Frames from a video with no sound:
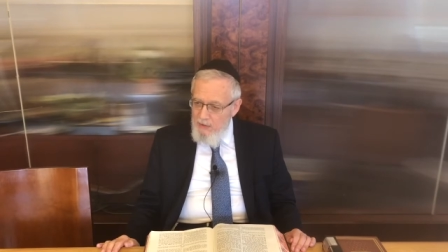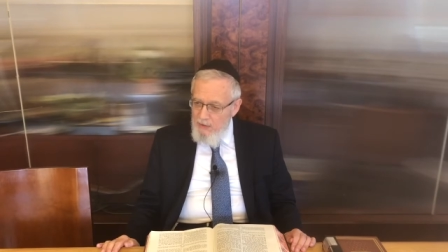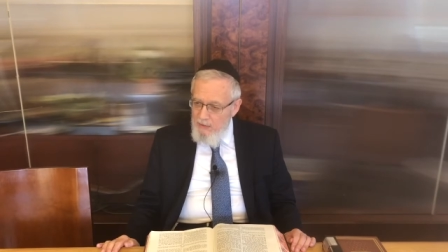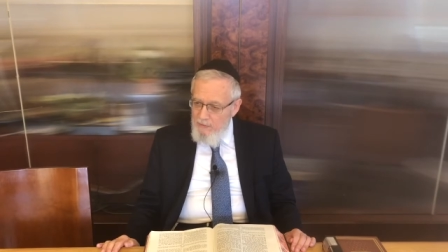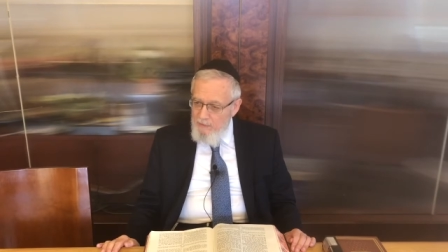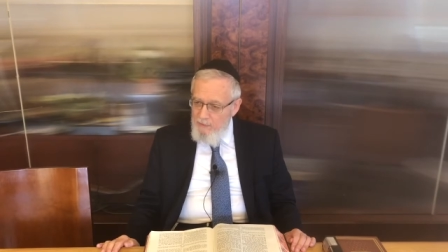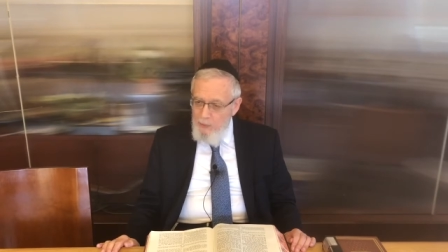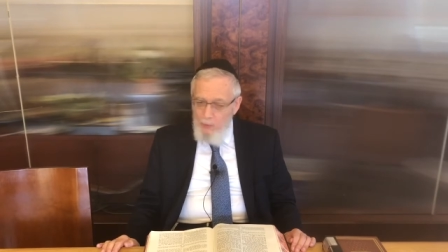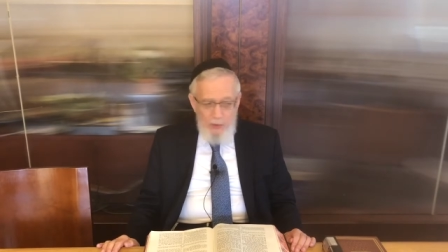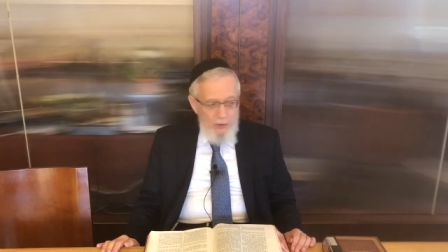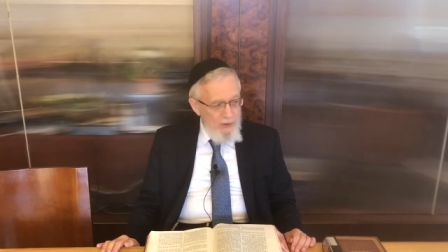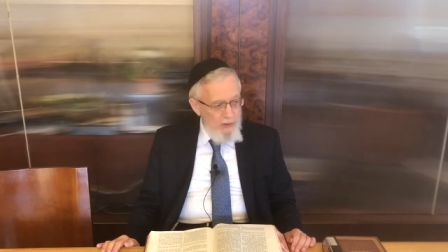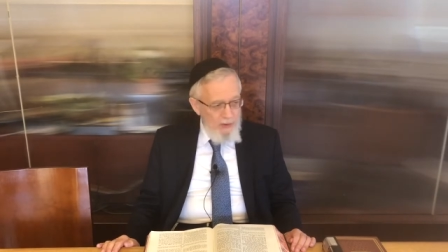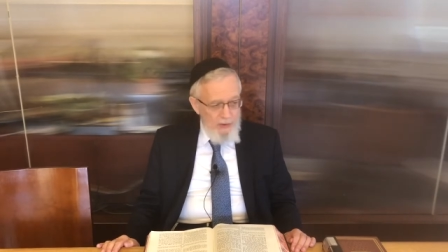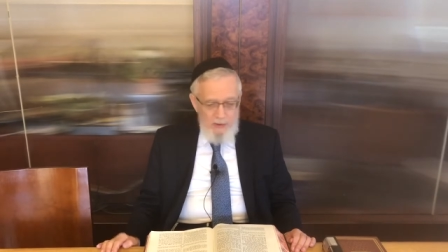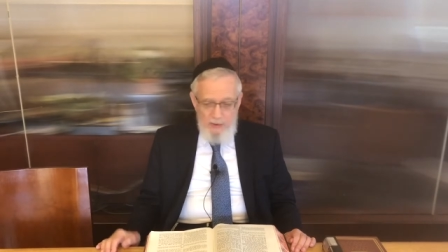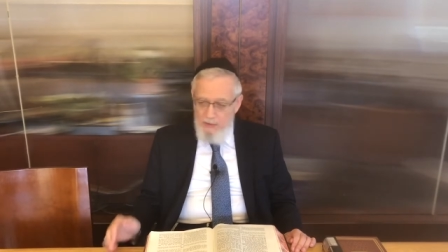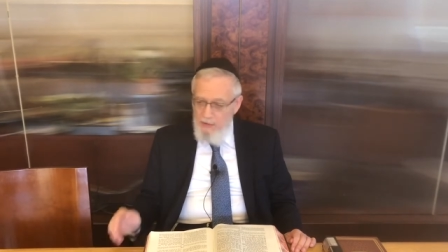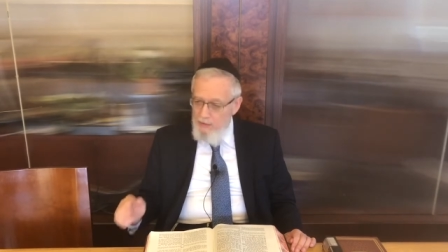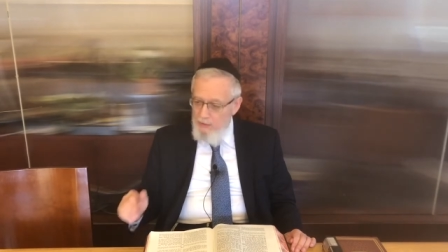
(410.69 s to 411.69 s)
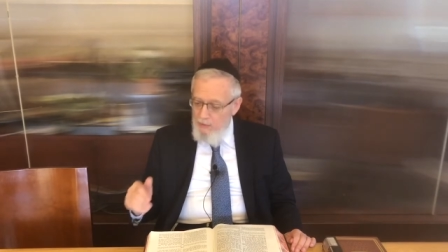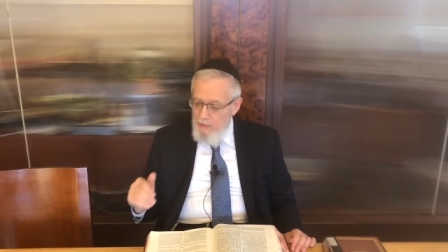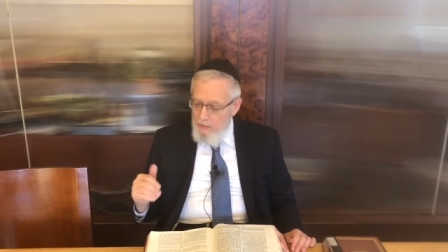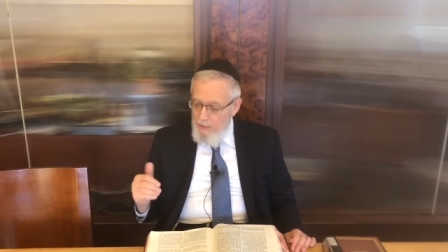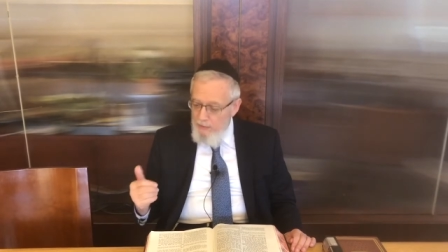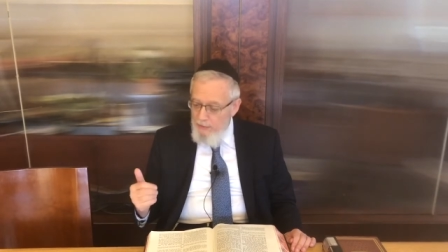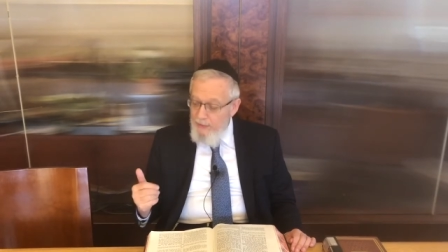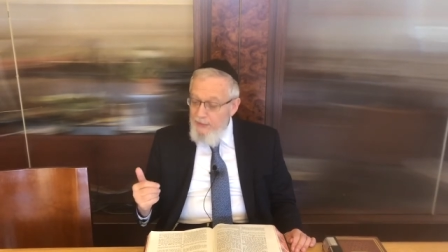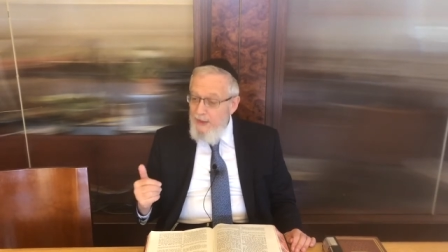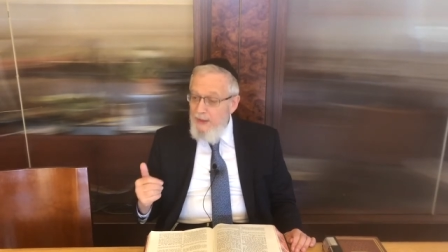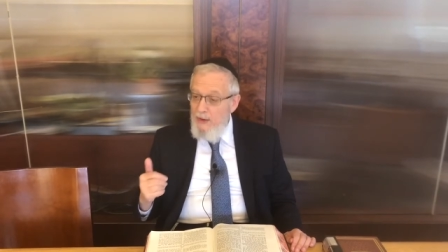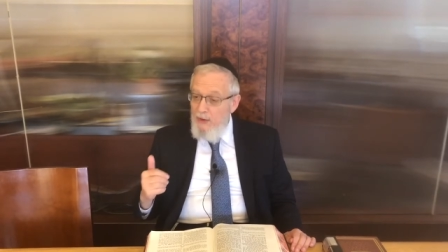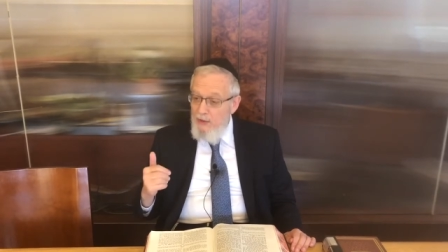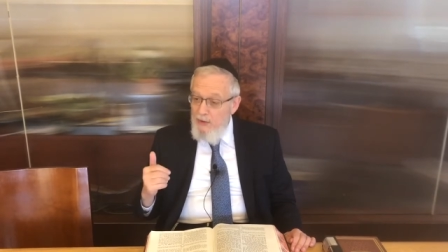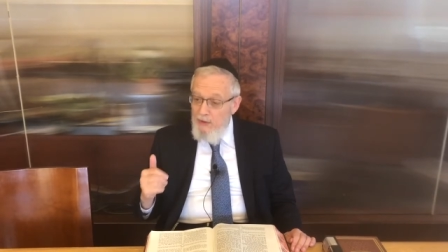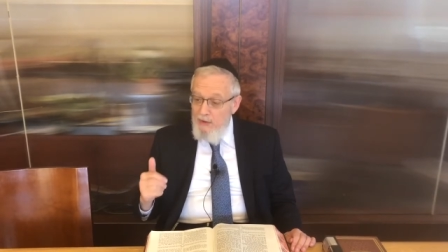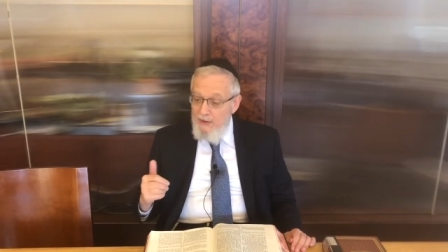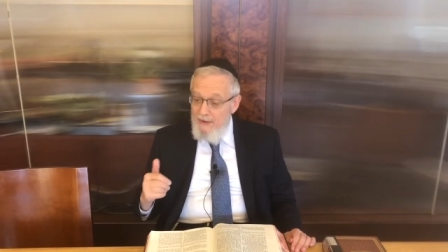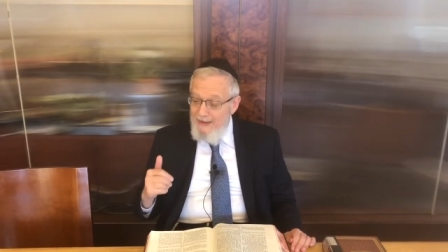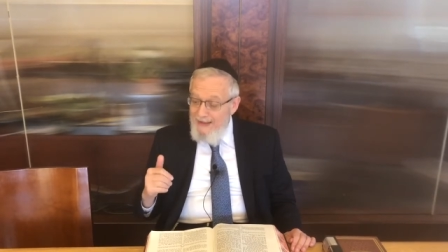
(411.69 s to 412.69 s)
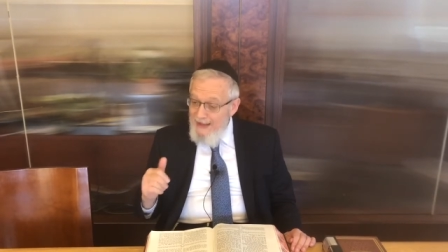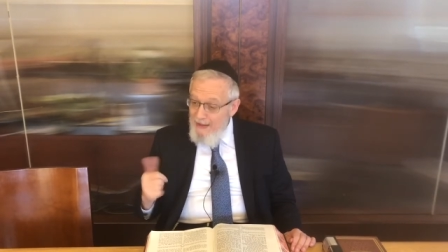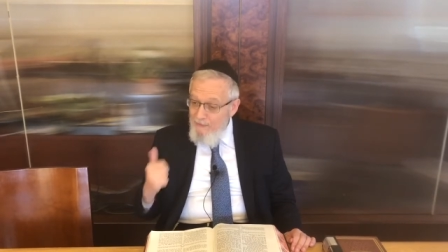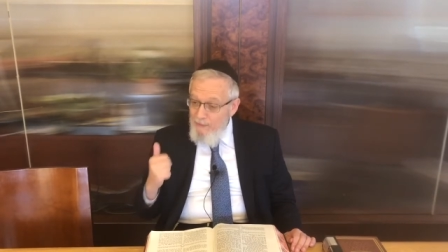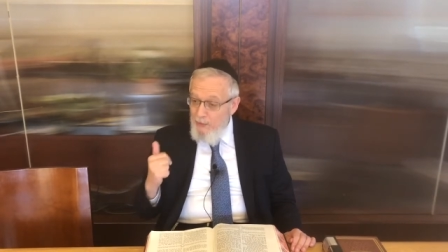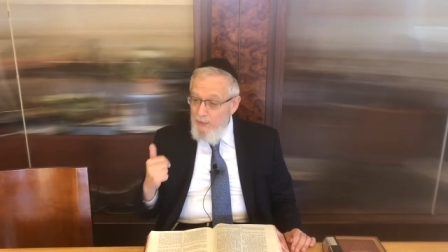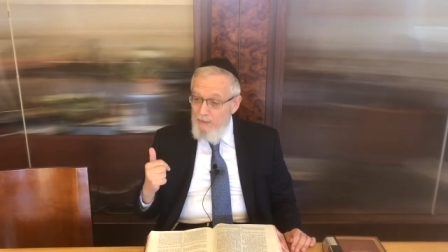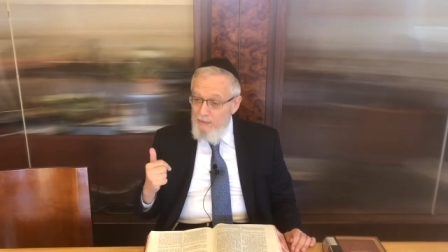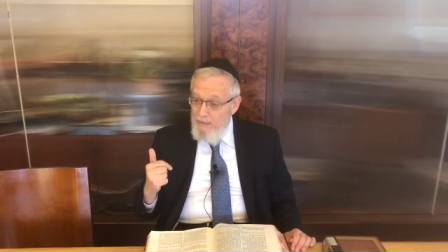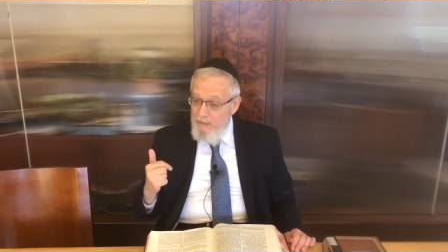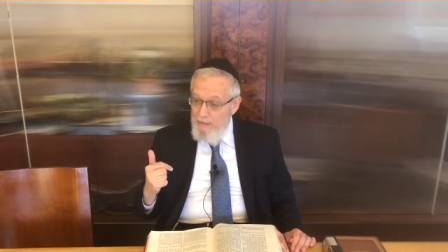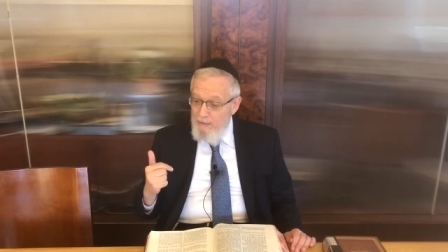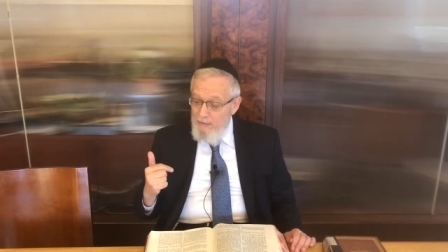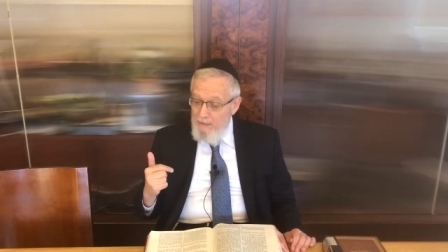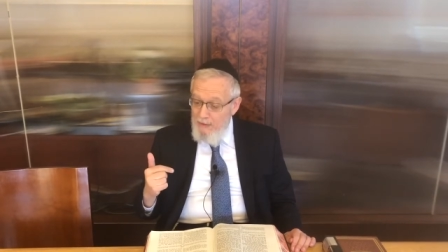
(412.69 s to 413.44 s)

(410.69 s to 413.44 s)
for their evil